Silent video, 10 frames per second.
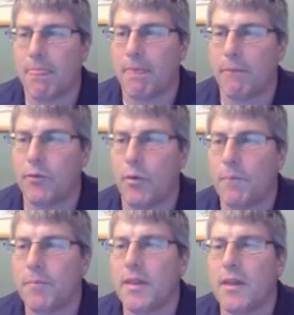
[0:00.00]
So
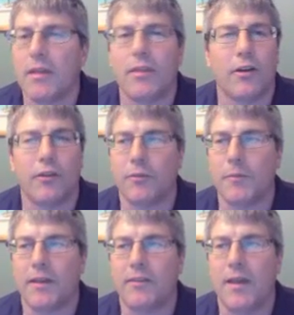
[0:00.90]
there are some
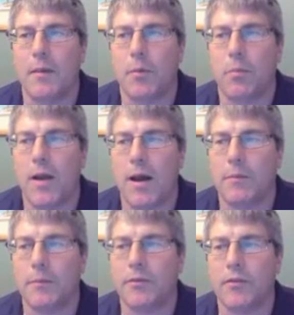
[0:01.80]
nice sample
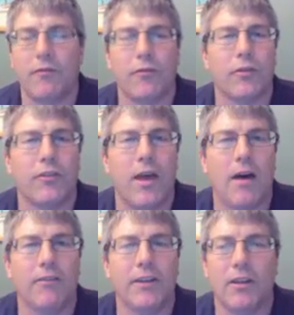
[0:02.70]
problems for
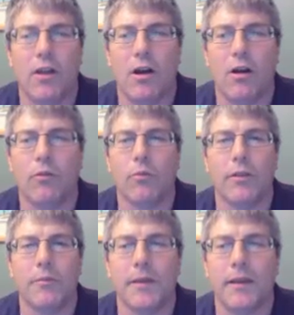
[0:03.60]
solving
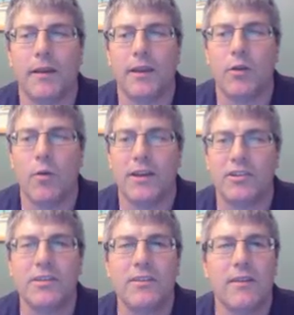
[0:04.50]
logarithmic
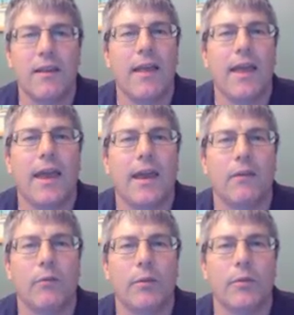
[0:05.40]
equations, and
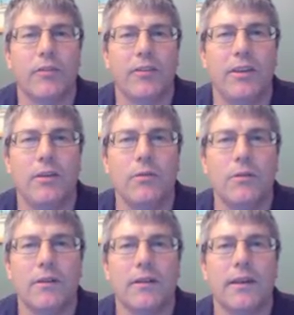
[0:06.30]
we will see you
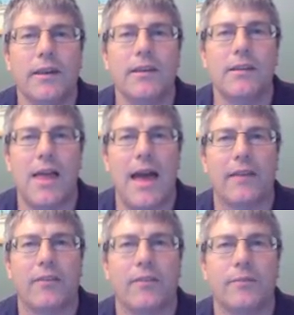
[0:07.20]
in class.